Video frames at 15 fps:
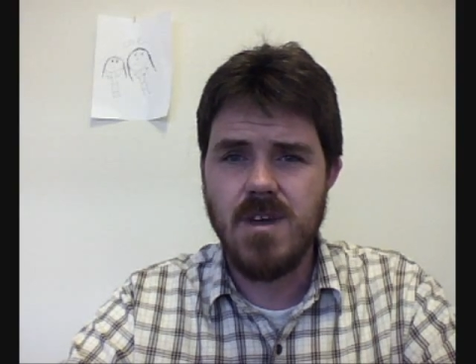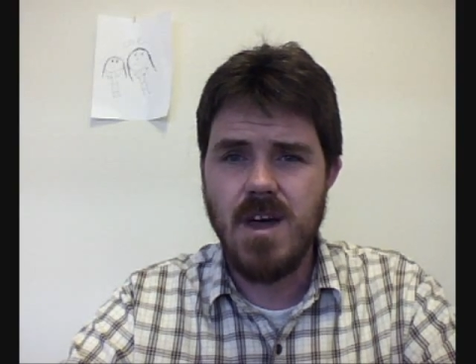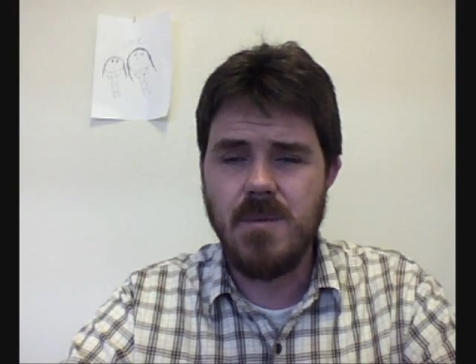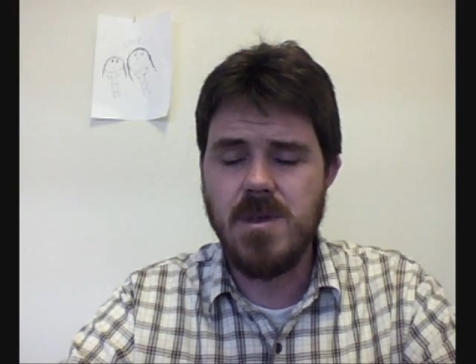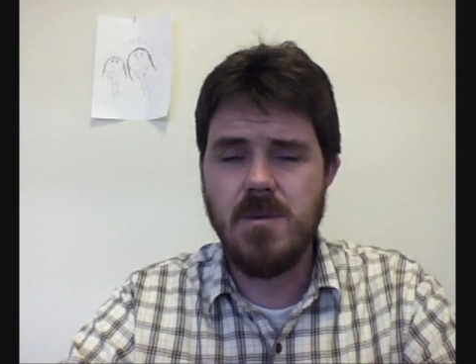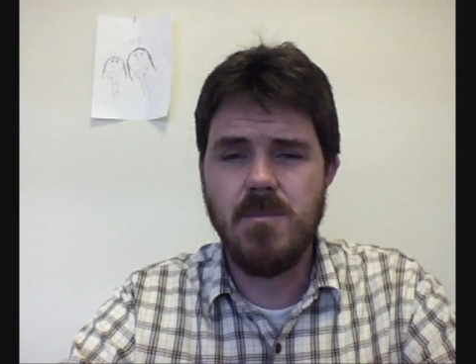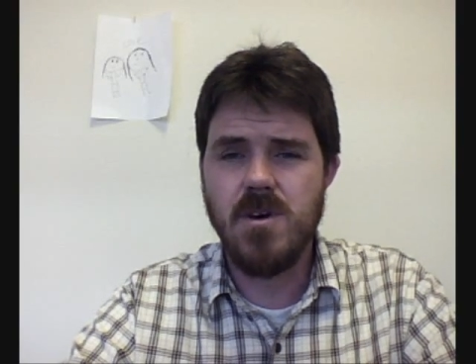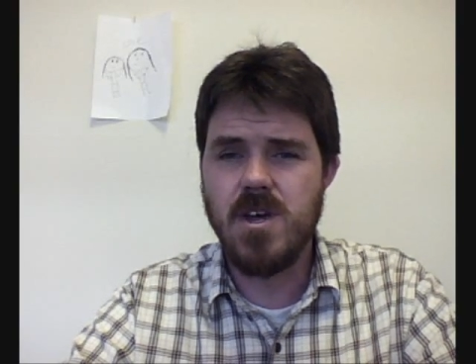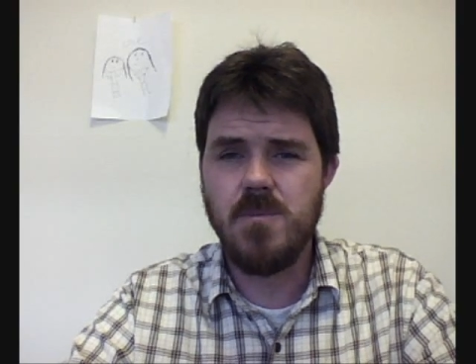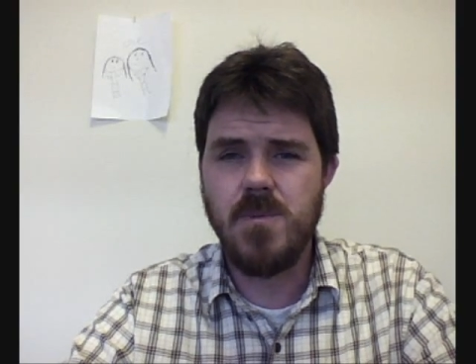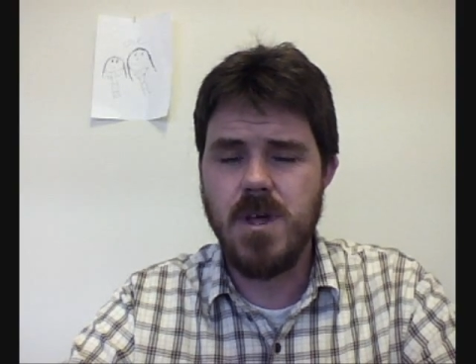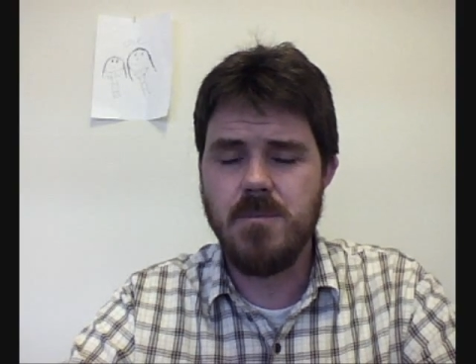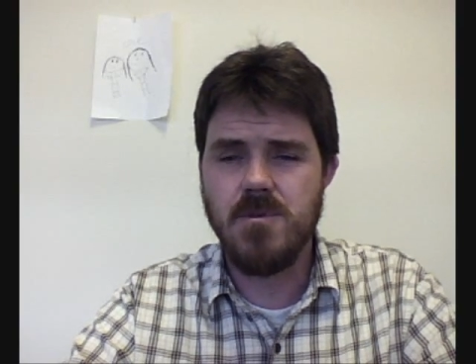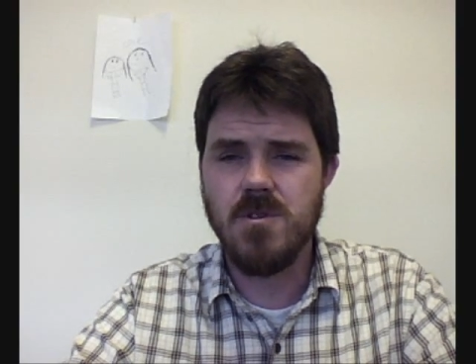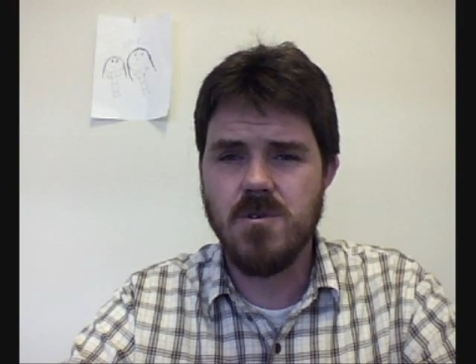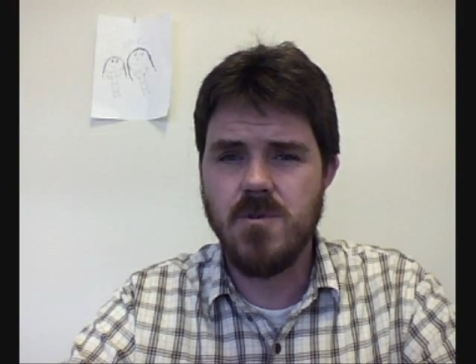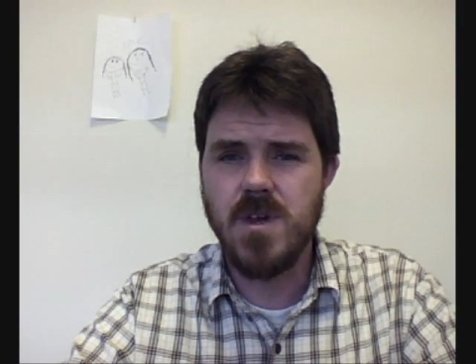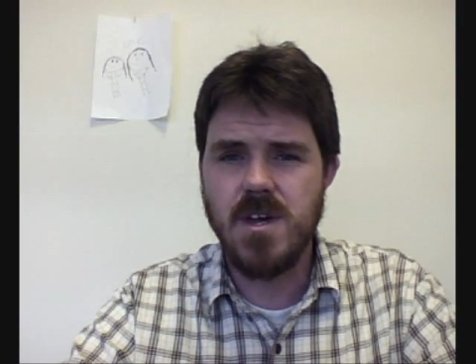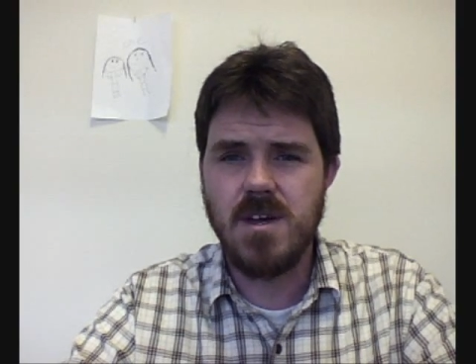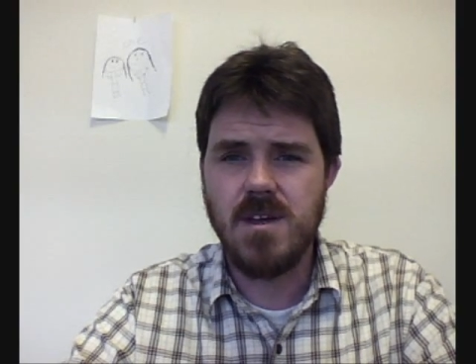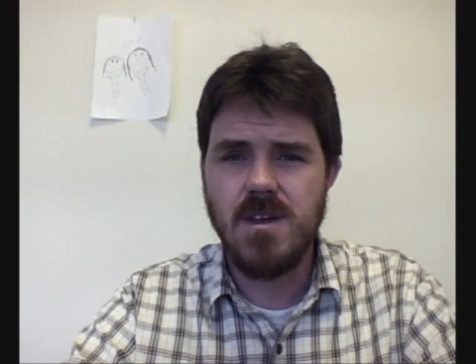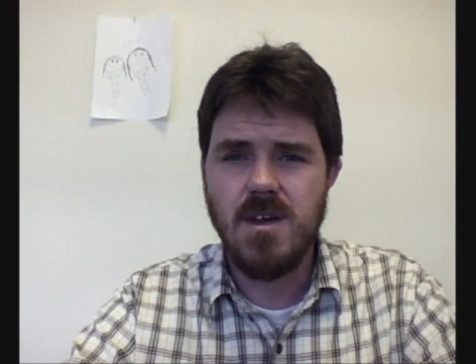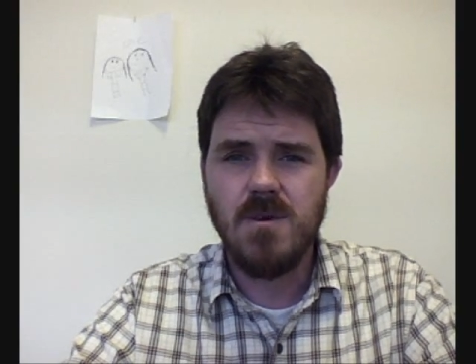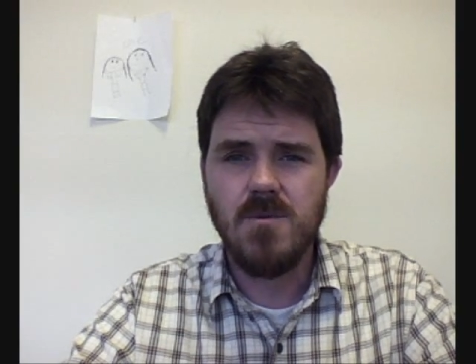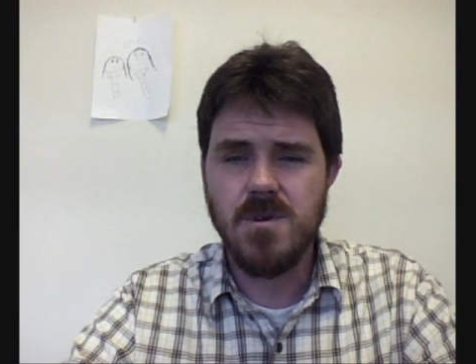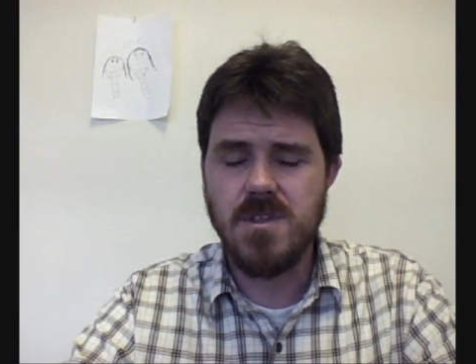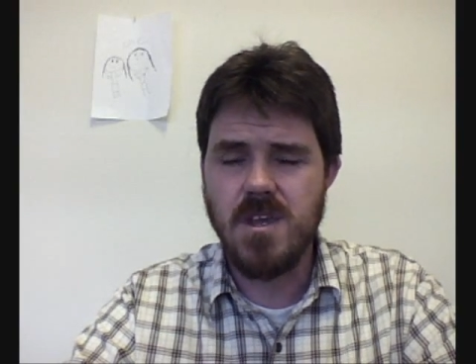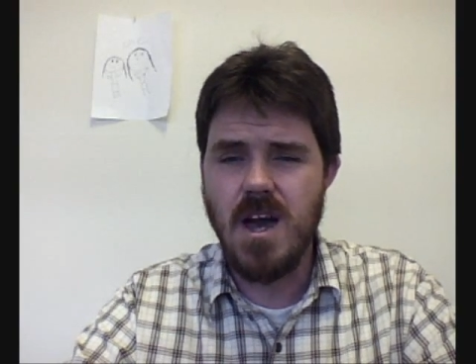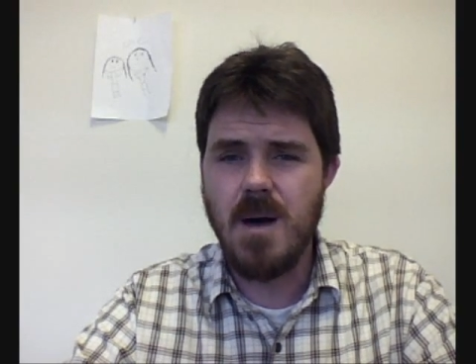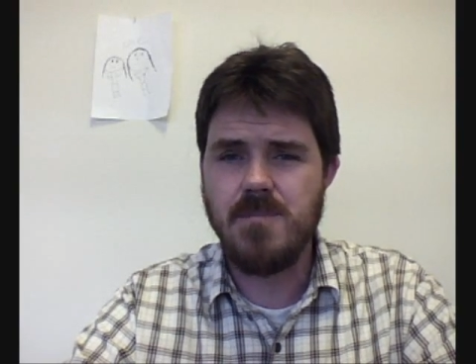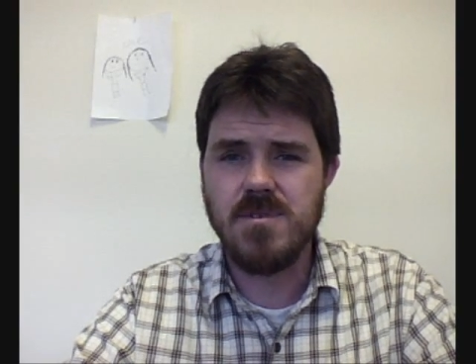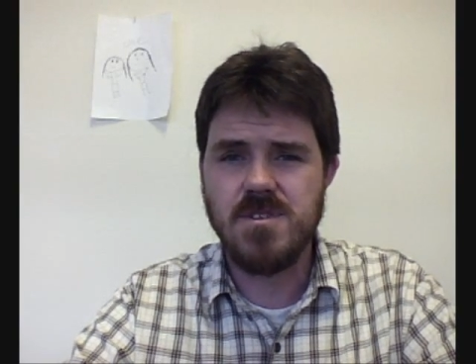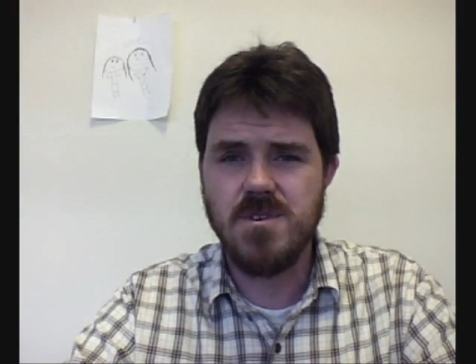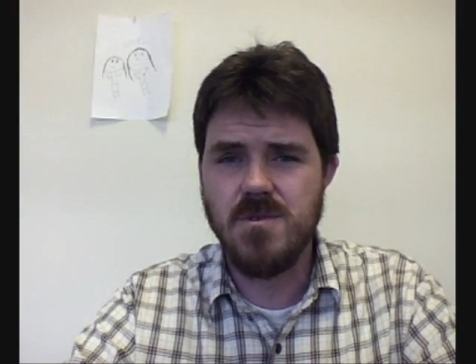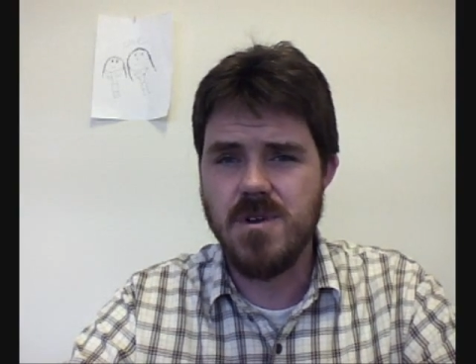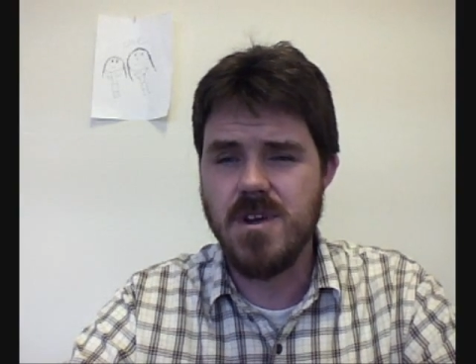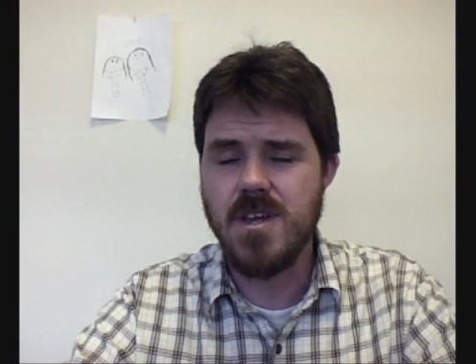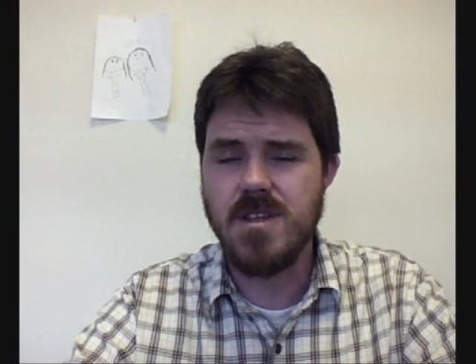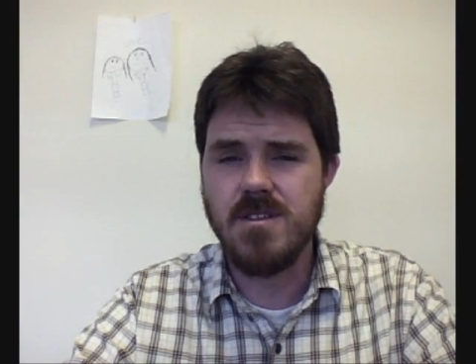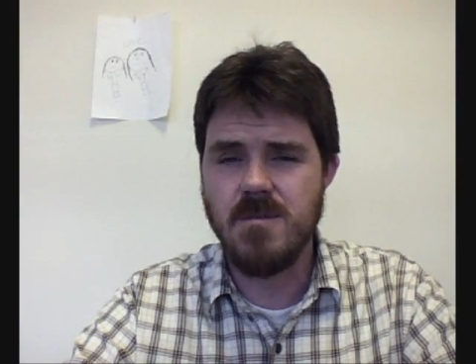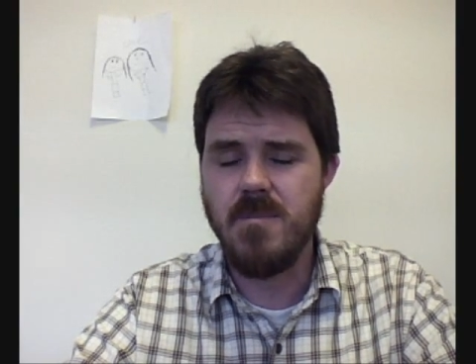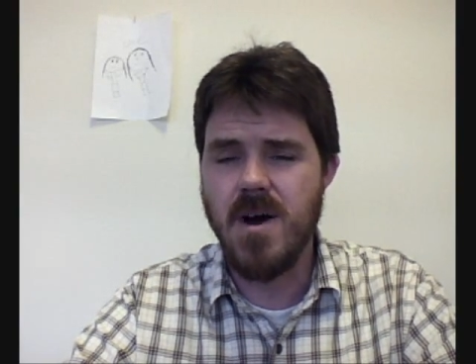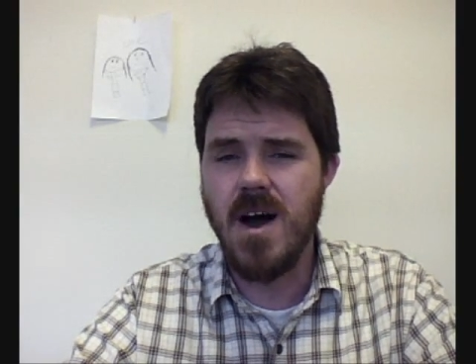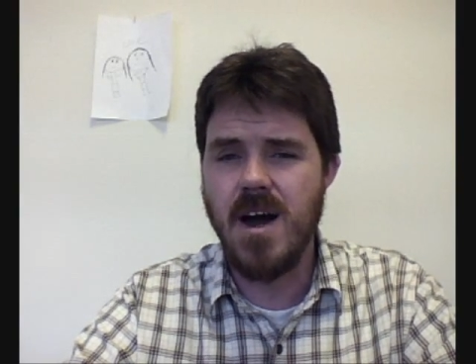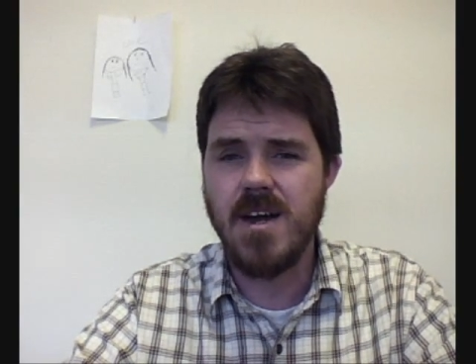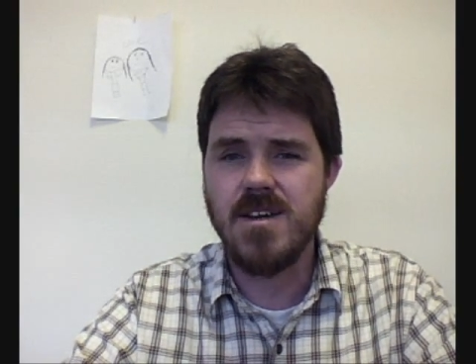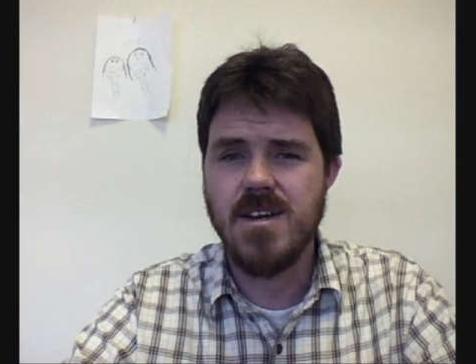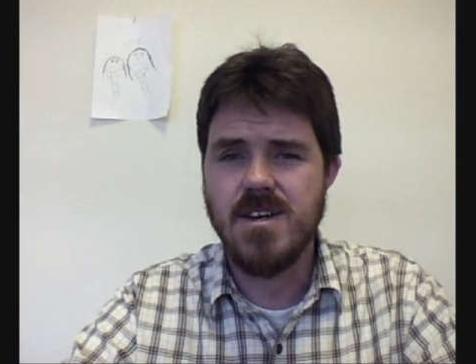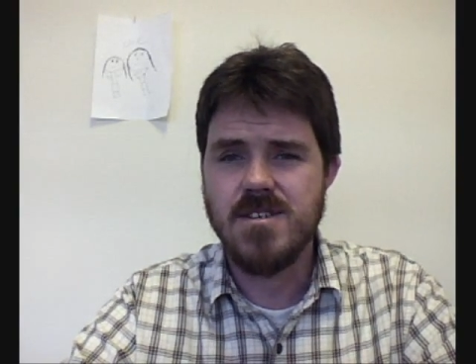I mean, 1 million people a week with the opportunity to buy